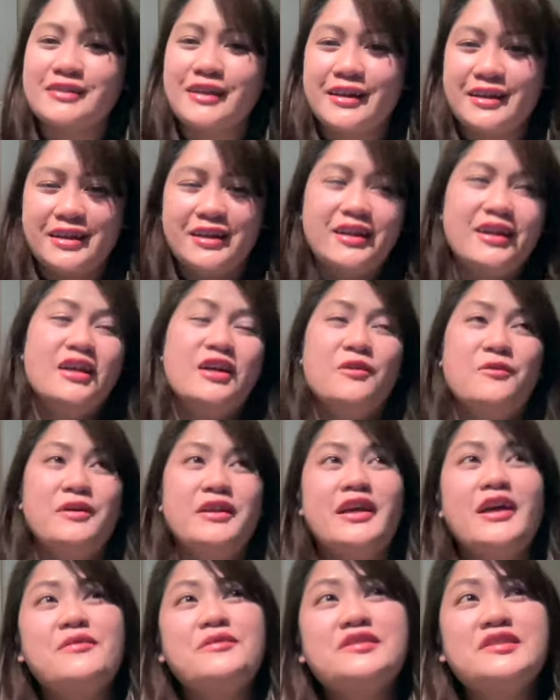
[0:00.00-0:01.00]
Like
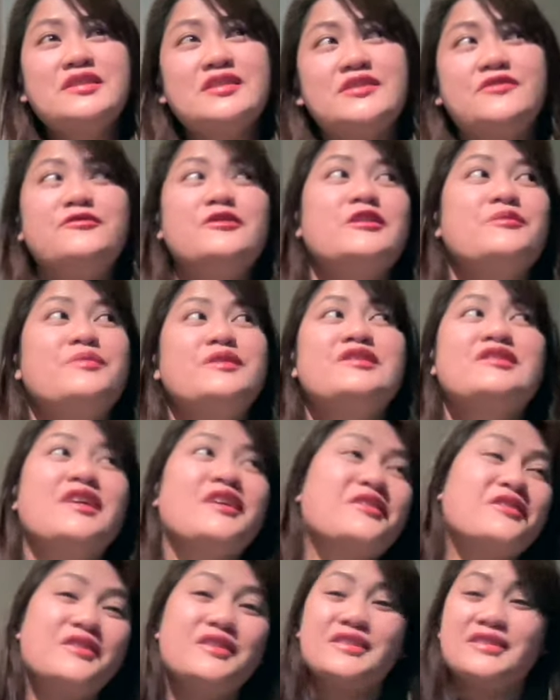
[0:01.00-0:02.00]
when I was in the Philippines, I
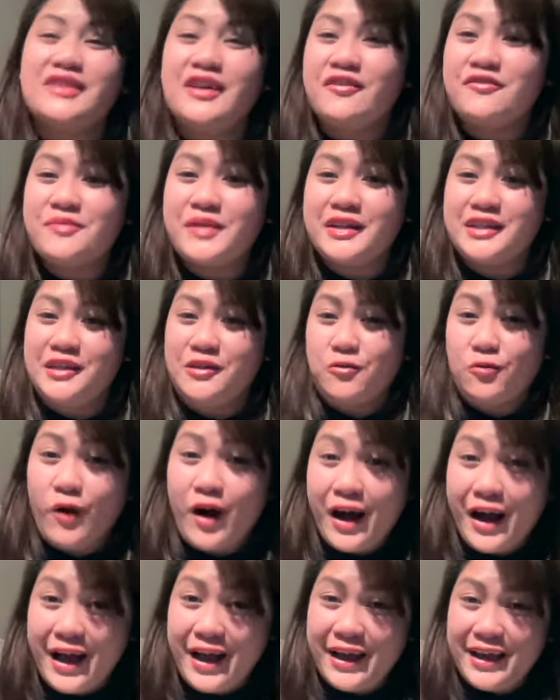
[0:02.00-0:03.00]
couldn't save money.
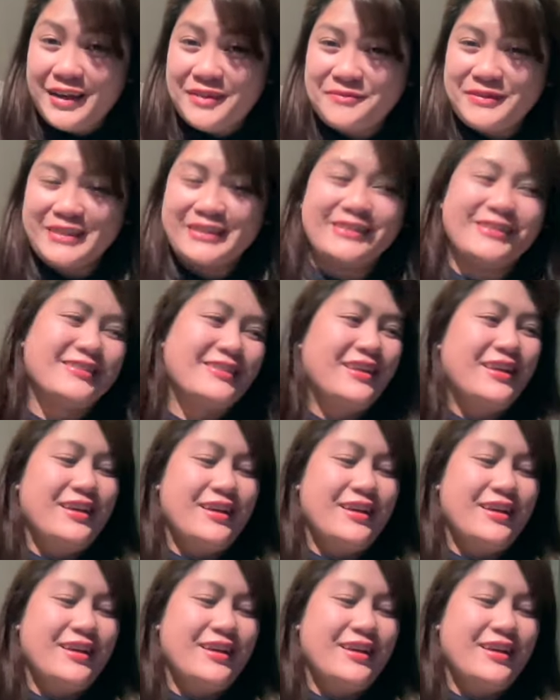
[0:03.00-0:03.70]
Why? Because